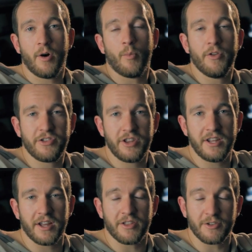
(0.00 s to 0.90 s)
Once
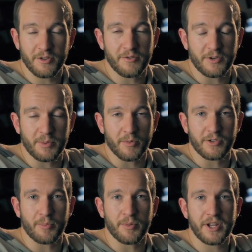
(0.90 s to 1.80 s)
the swordfish bill
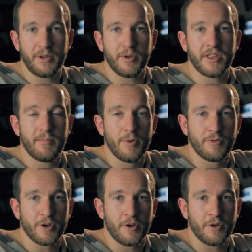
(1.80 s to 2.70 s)
was complete, we then
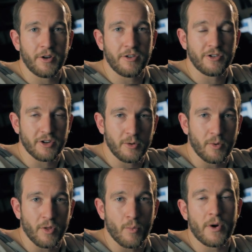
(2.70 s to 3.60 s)
moved on
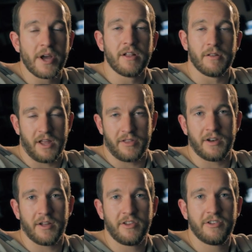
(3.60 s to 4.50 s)
to the whale leather.
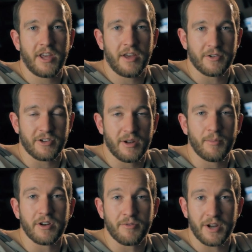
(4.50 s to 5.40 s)
Now, this gave us a
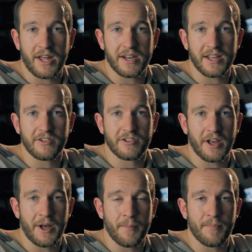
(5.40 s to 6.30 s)
number of different headaches,
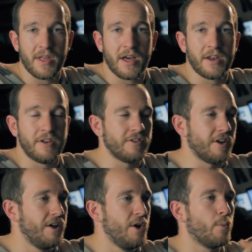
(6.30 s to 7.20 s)

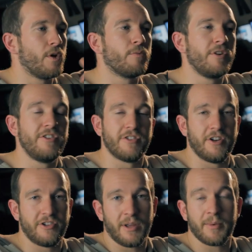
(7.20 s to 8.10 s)
while
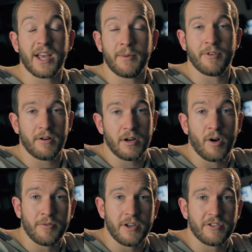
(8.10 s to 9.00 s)
researching, it became very
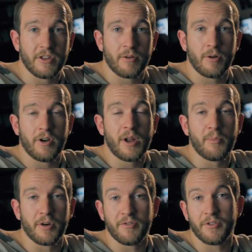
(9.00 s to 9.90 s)
obvious that there are a
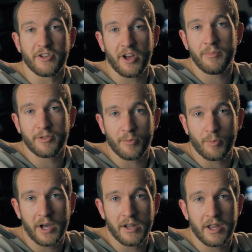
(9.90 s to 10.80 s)
number of different types of
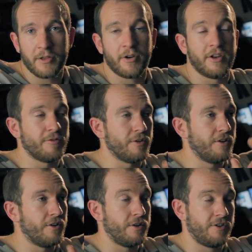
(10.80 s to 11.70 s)
whale leather and
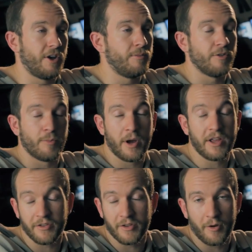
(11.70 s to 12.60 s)
different types of
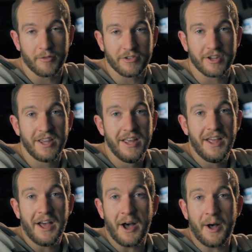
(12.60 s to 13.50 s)
whale, obviously.
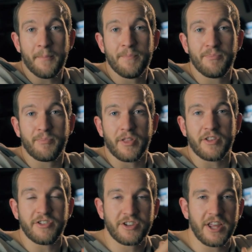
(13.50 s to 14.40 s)
But
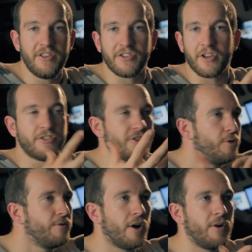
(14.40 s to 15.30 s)
the skins are
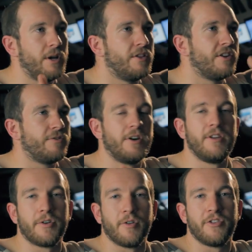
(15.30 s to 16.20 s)
so varied that it's very
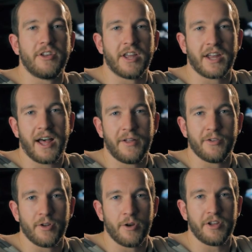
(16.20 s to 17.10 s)
difficult to get a
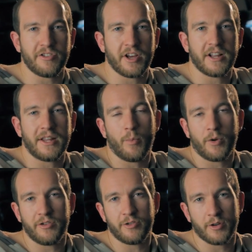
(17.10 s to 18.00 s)
handle on exactly
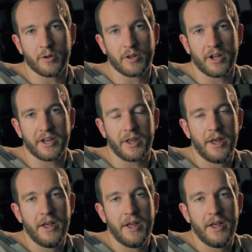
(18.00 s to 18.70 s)
what it should look like.